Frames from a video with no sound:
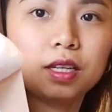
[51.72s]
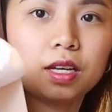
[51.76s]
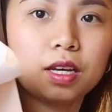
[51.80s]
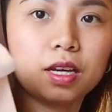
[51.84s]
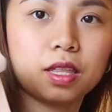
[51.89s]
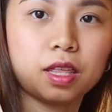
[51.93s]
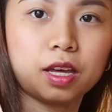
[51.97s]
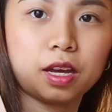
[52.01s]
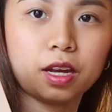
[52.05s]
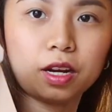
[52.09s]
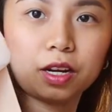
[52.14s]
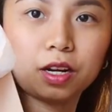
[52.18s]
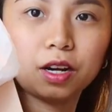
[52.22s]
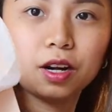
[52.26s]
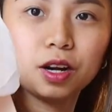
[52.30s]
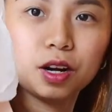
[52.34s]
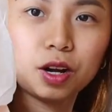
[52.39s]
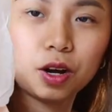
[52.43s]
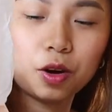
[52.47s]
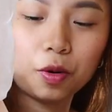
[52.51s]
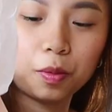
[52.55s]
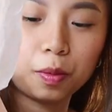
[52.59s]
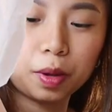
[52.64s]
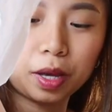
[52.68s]
Yeah, there.
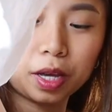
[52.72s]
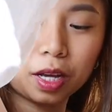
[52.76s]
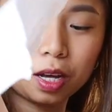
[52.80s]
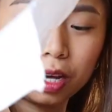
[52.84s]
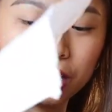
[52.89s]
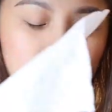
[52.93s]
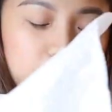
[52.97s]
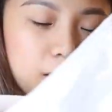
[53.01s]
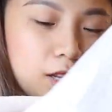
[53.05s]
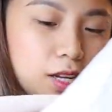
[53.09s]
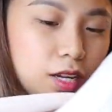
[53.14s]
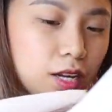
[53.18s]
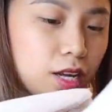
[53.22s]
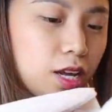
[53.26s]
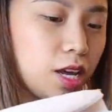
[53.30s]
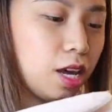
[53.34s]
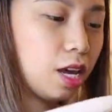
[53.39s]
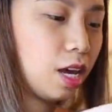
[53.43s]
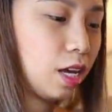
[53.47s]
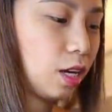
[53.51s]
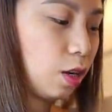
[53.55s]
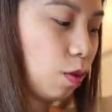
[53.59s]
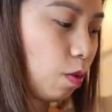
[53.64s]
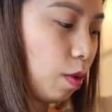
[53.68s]
Oh my god.
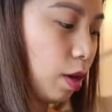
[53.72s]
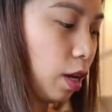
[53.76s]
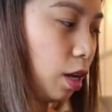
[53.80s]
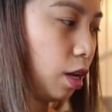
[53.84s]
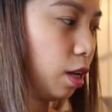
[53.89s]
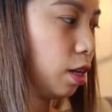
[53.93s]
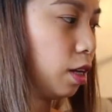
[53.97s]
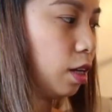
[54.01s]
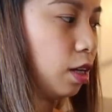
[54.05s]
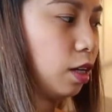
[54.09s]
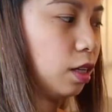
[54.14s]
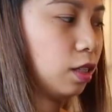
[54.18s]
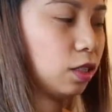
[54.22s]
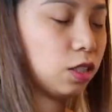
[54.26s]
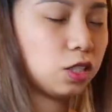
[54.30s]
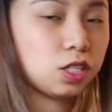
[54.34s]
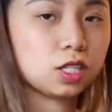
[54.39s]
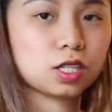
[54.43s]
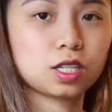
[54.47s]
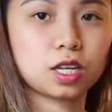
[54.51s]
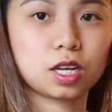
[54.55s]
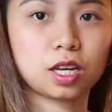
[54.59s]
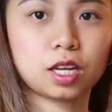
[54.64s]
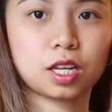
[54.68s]
Anyway,
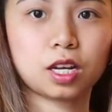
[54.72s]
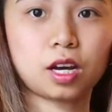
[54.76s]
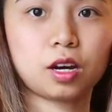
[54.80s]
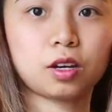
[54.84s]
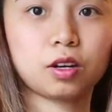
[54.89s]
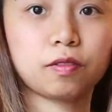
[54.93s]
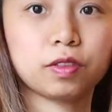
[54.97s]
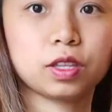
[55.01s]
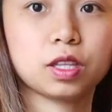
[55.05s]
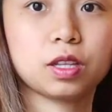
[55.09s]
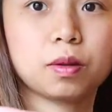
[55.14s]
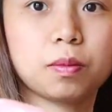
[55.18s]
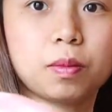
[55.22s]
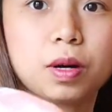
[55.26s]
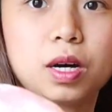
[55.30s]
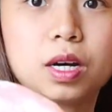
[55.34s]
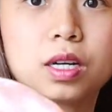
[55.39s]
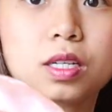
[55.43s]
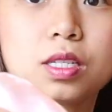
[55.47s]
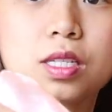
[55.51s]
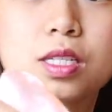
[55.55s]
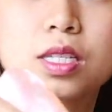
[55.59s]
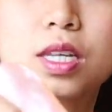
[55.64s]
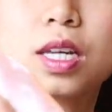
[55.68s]
let's take it out of the
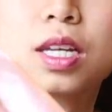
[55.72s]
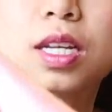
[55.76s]
box,